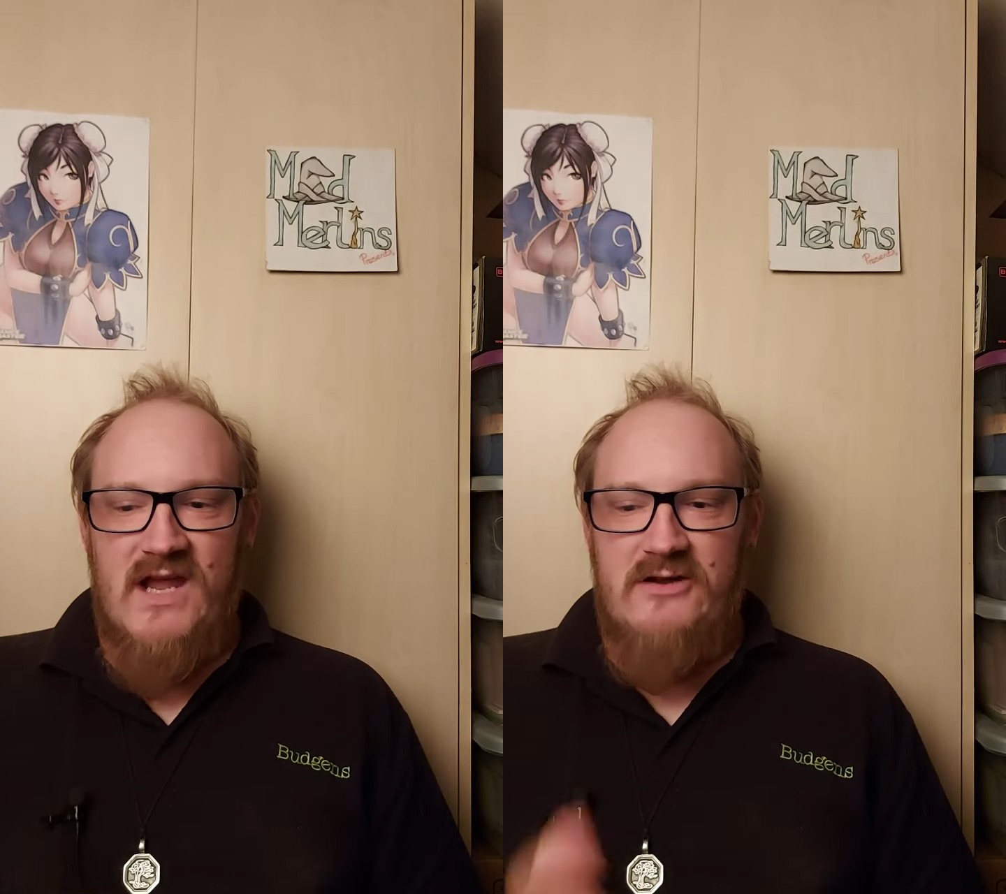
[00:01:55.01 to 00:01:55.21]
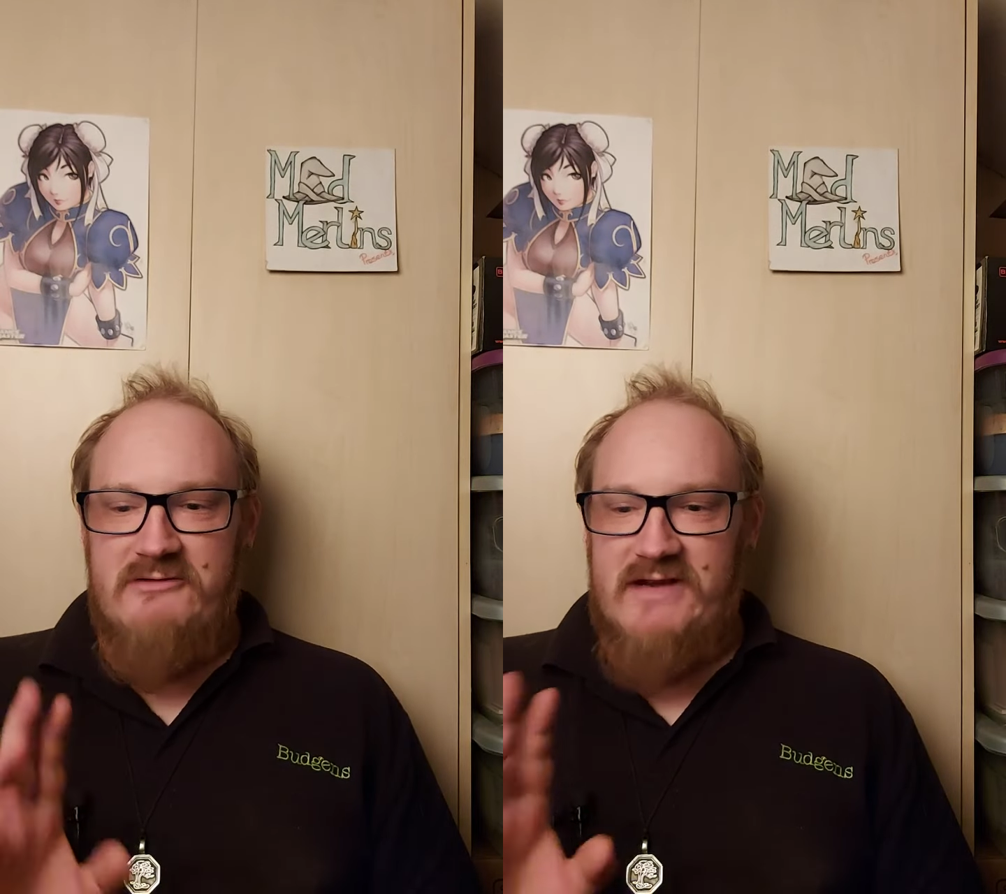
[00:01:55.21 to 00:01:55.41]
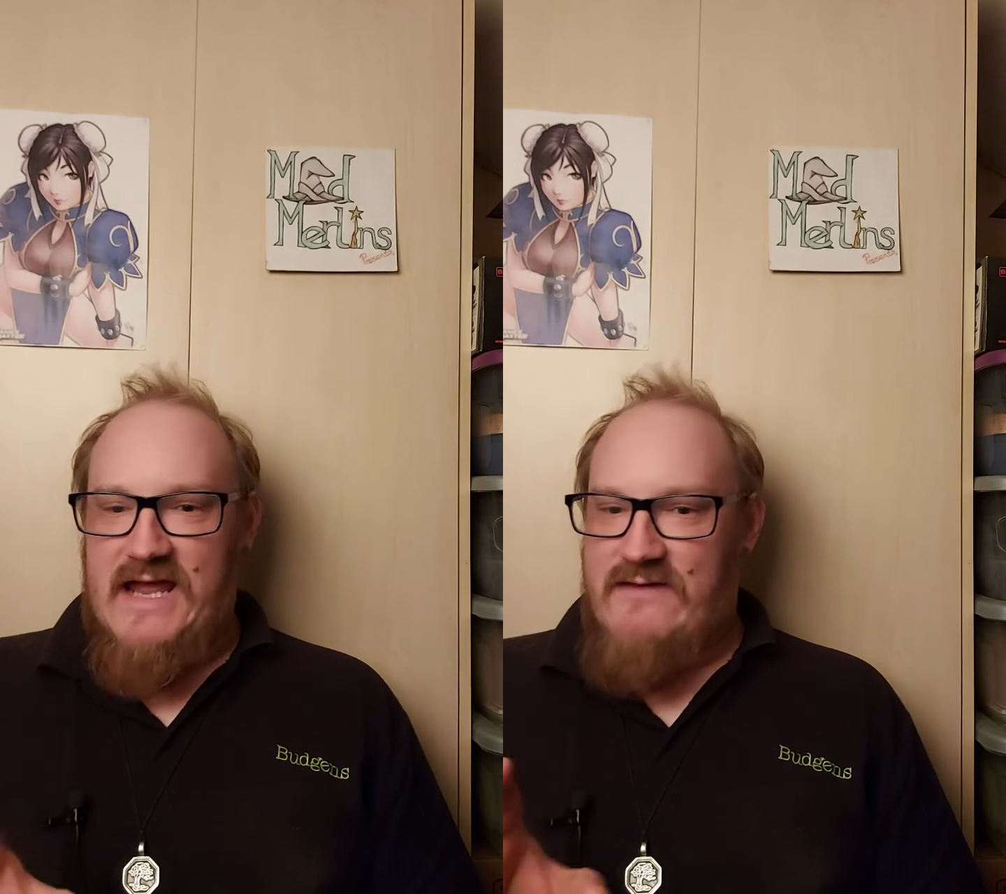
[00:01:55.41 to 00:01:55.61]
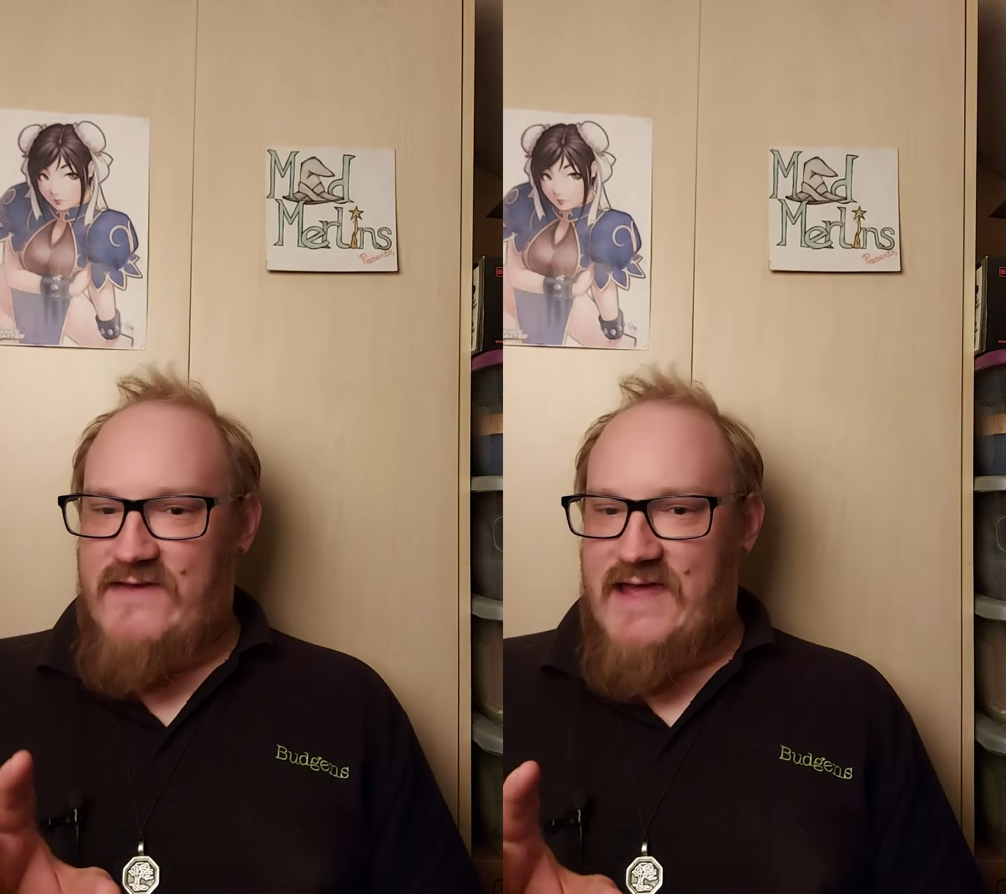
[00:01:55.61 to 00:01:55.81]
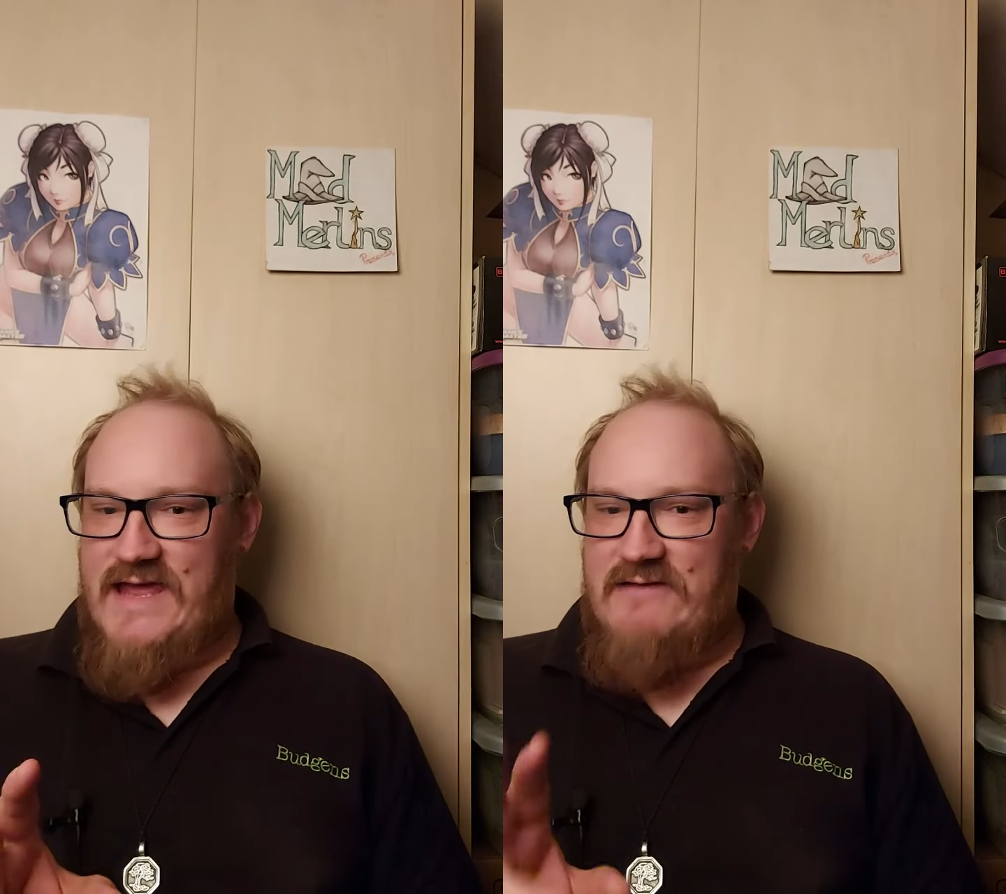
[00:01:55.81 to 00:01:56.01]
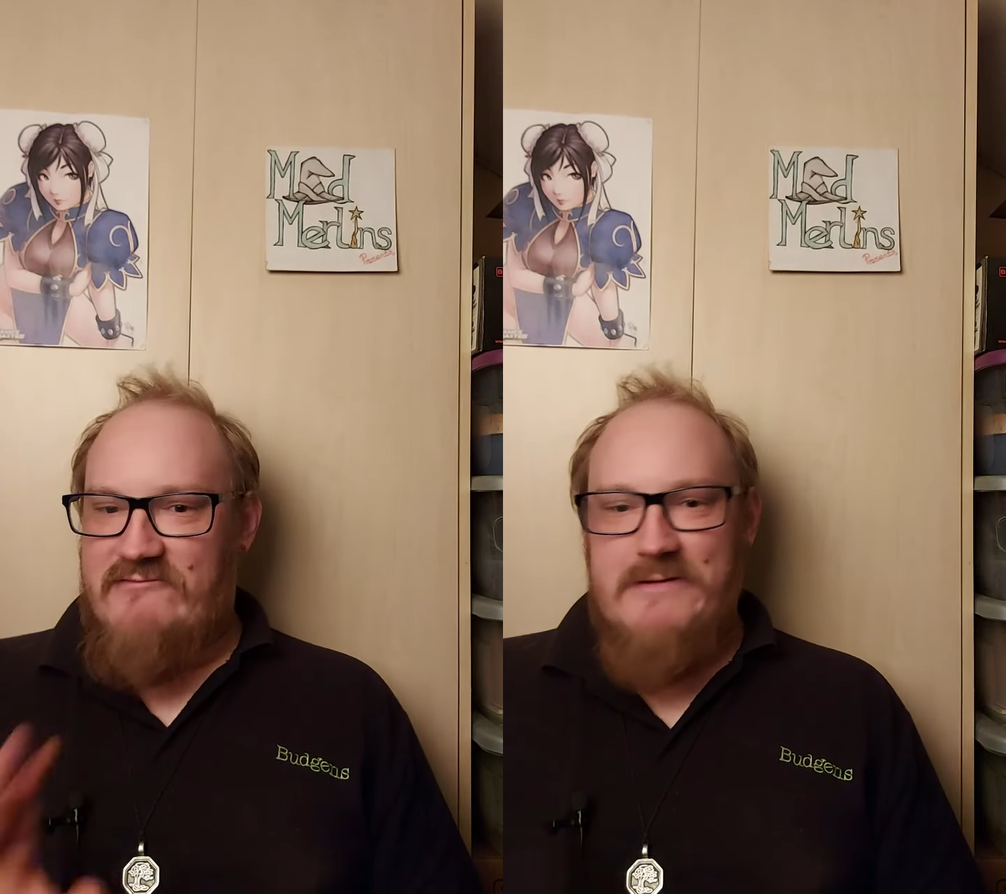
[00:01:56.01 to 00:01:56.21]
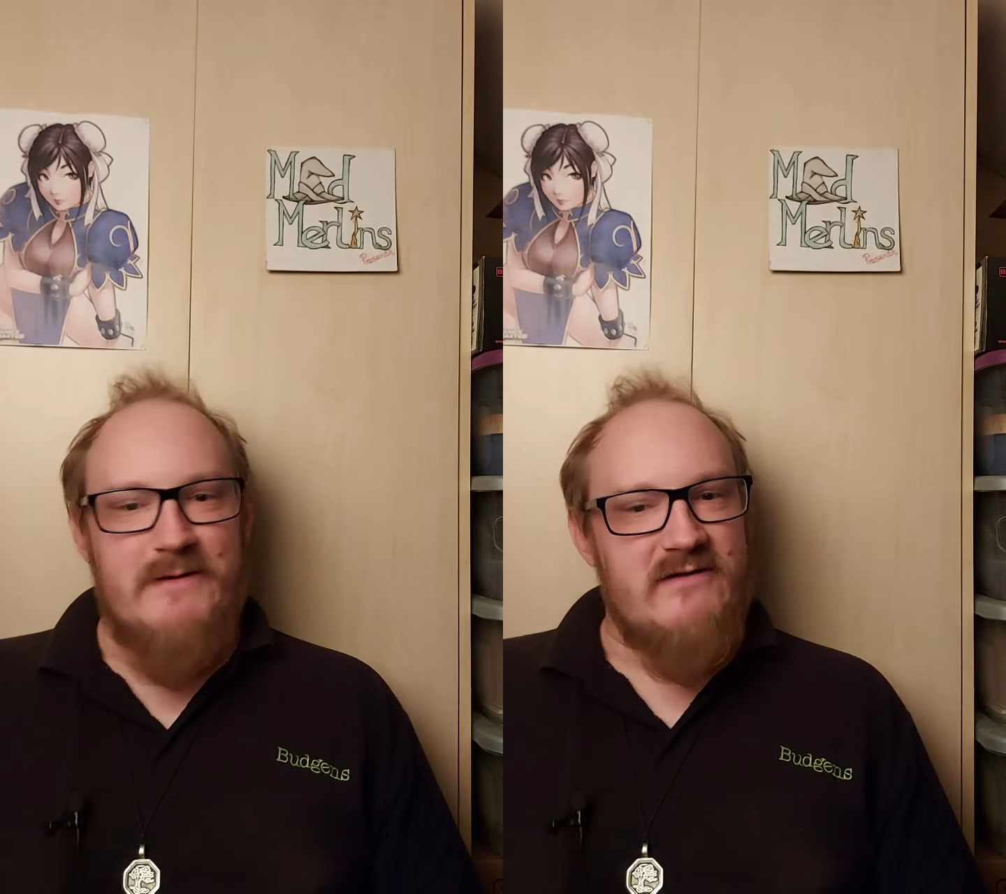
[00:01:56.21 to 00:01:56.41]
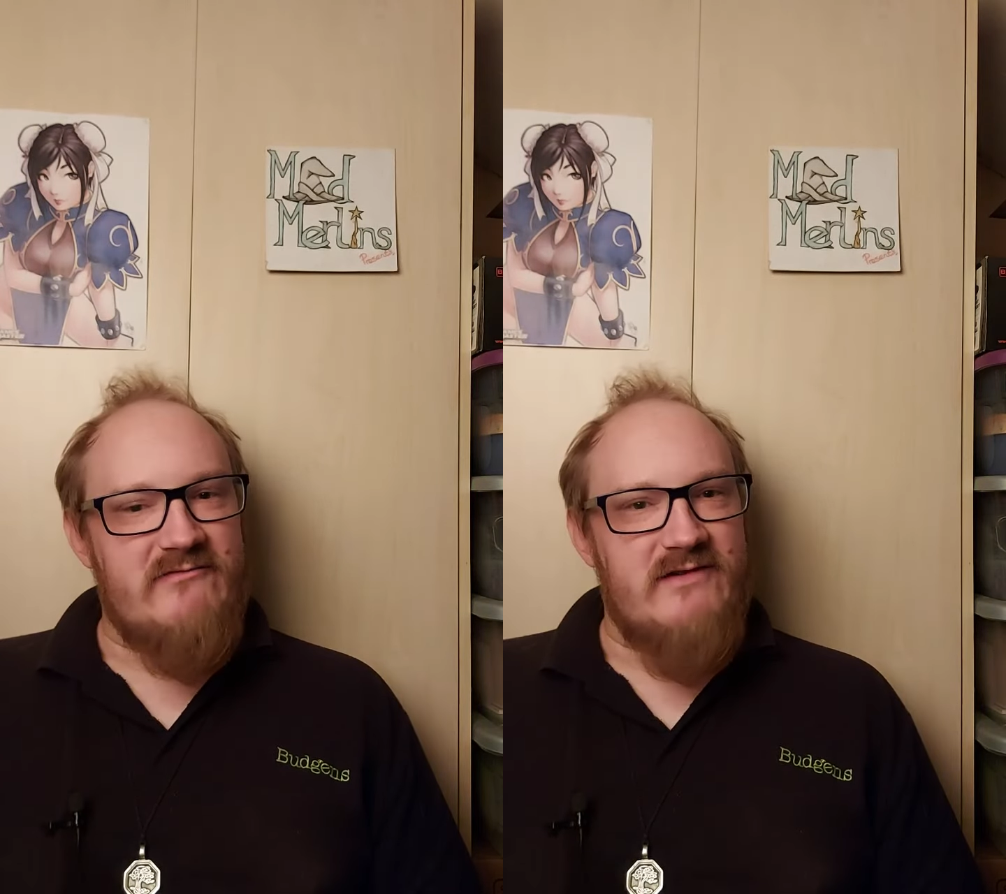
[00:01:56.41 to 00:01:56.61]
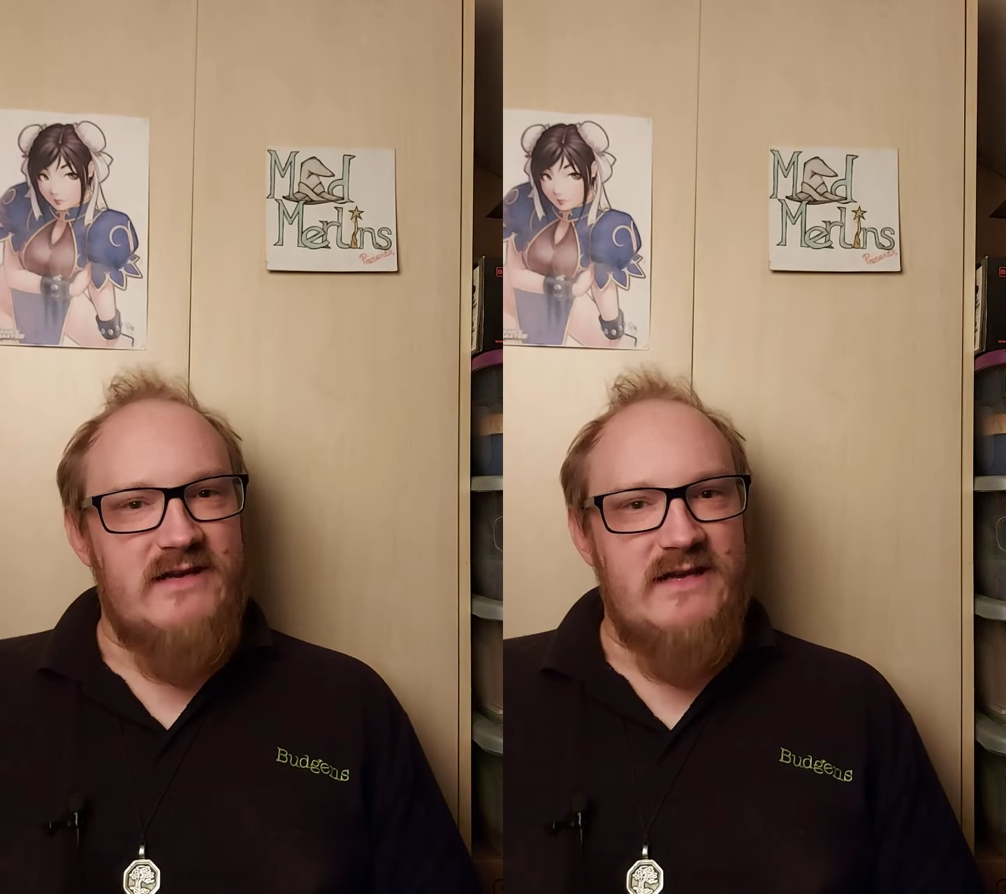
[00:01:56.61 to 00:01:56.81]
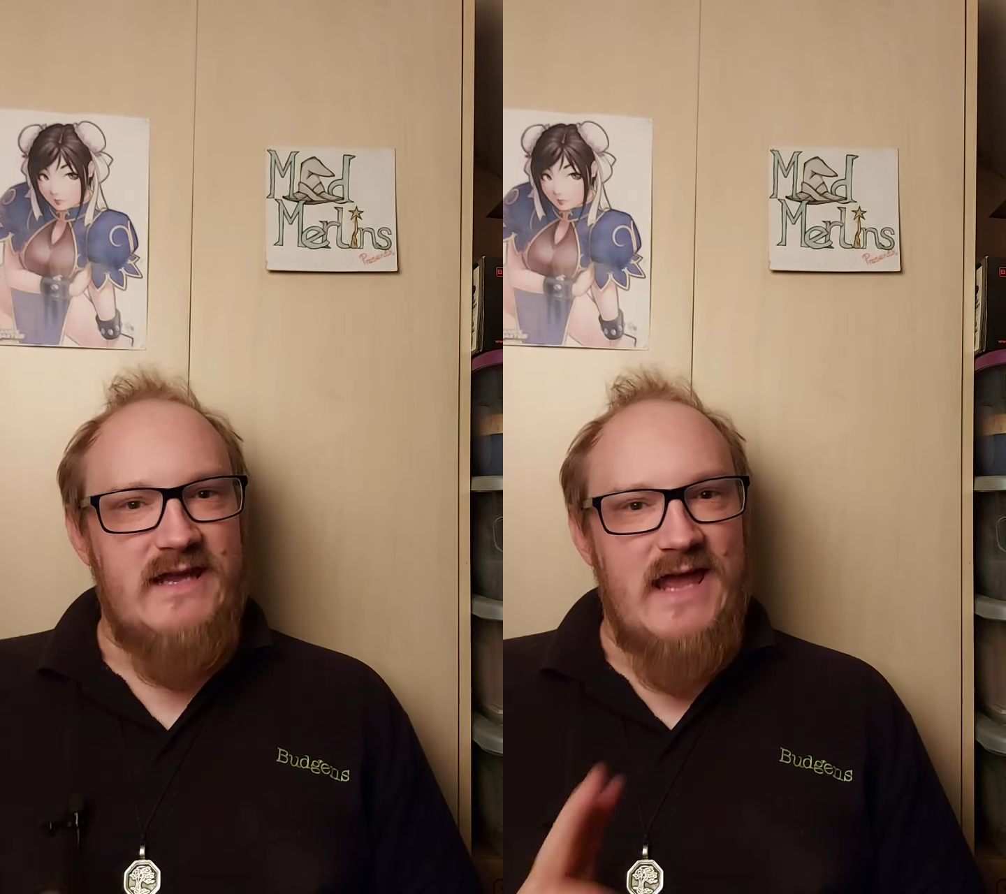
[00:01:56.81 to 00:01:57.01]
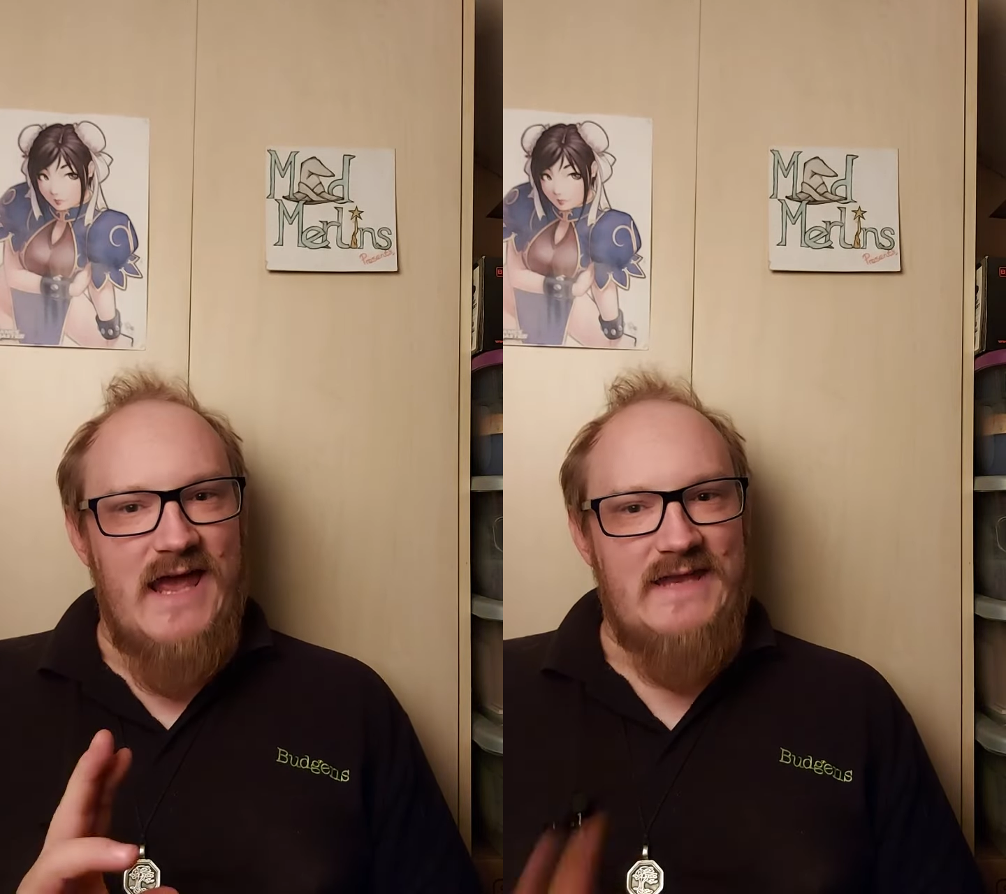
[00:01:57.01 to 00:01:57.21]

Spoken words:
I already have a 3x3